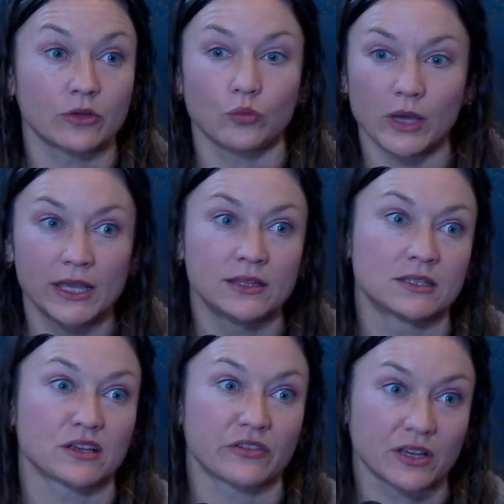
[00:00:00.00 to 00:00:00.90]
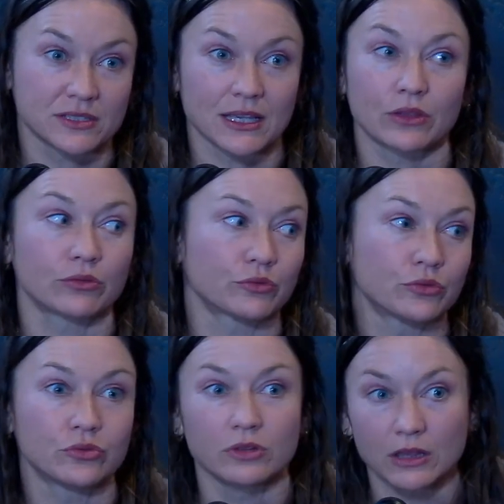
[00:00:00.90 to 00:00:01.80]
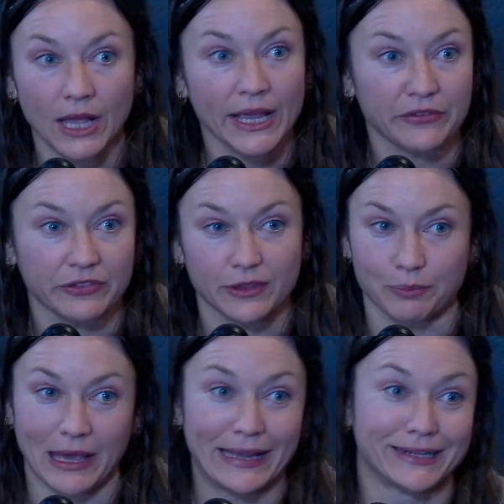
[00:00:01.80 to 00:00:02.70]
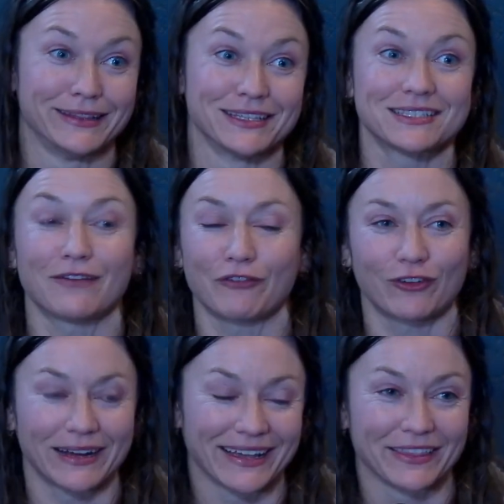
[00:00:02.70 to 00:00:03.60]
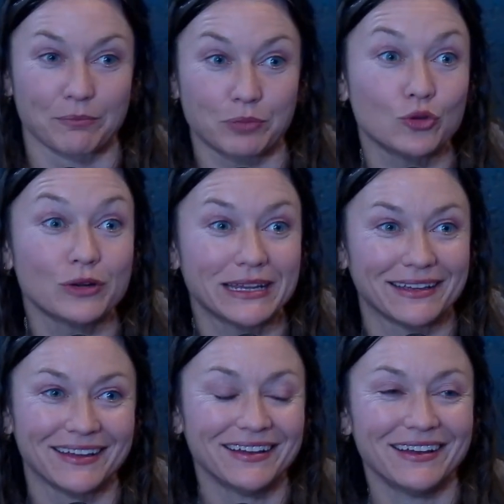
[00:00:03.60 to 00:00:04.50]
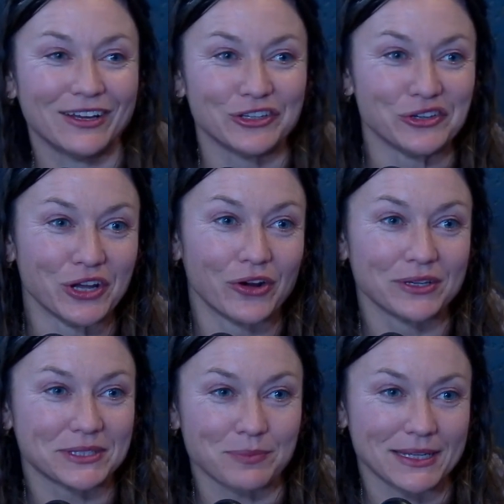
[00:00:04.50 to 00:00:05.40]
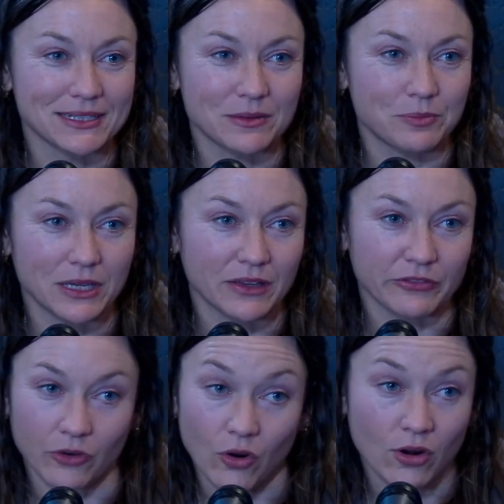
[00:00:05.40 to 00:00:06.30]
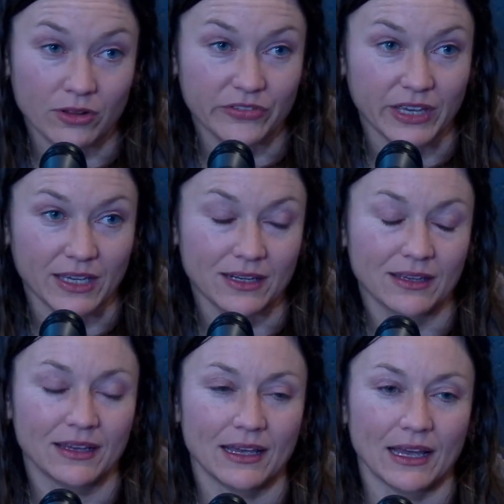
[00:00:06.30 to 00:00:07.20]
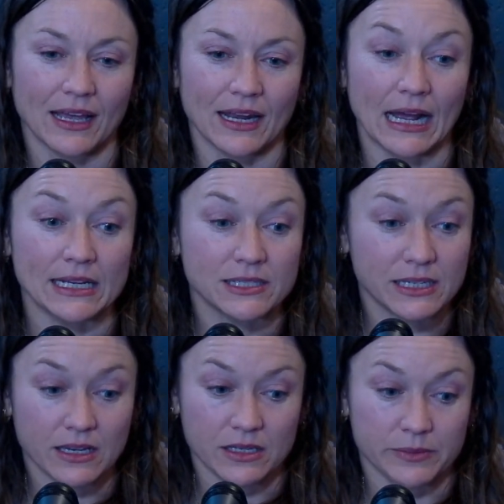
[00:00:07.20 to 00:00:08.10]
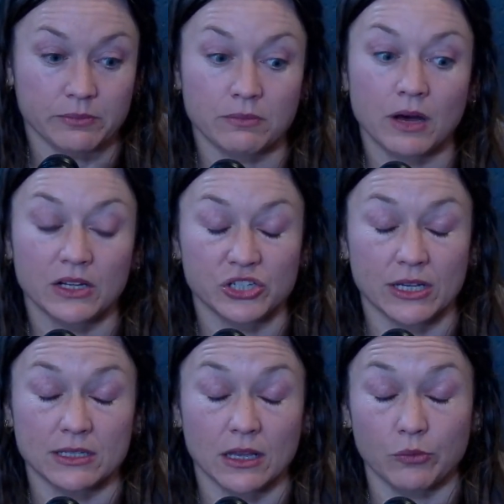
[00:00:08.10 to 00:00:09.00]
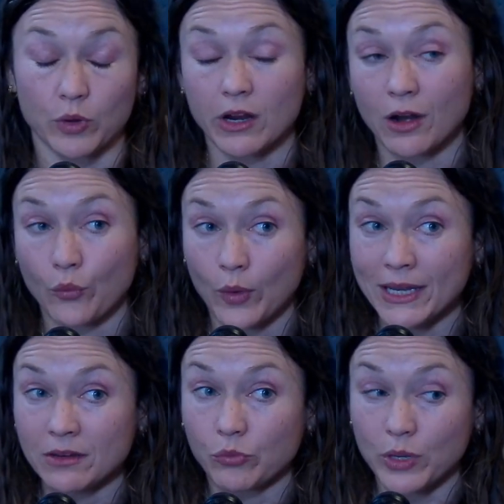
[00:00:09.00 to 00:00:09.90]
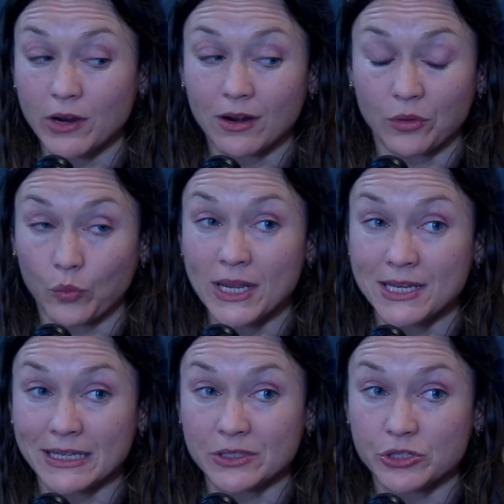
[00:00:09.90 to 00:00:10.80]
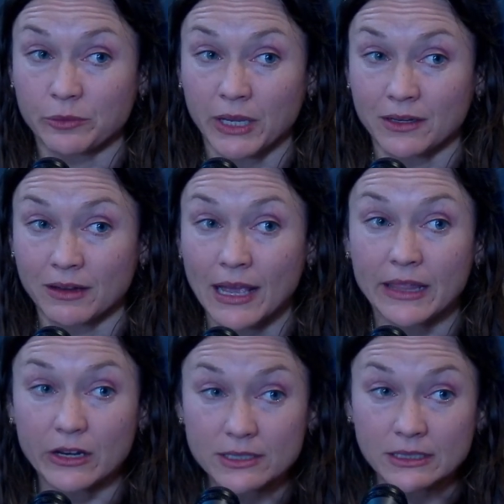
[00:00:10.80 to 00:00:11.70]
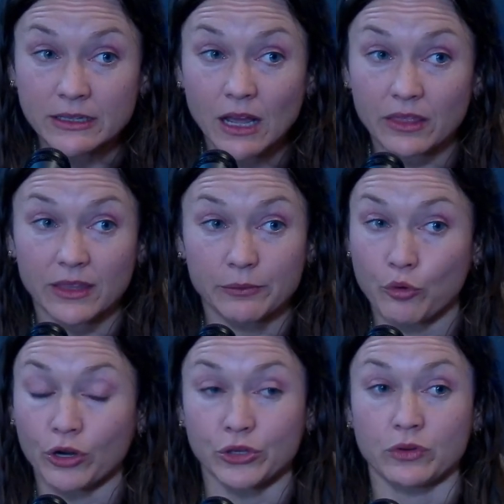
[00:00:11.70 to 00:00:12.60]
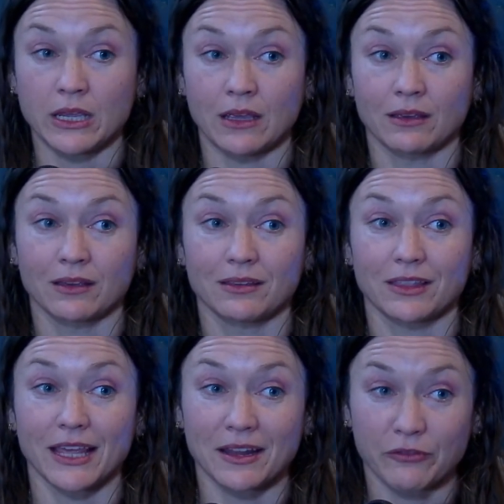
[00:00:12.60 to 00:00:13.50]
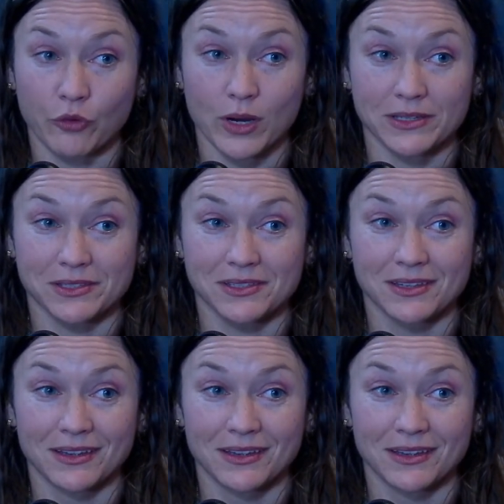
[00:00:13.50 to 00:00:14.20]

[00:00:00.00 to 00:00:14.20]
the winds of us like through the life and the pain and the suffering and the beauty. It's meant to be for all of it. And I see us much as we are a wind instrument. There is nothing more unique than a voice.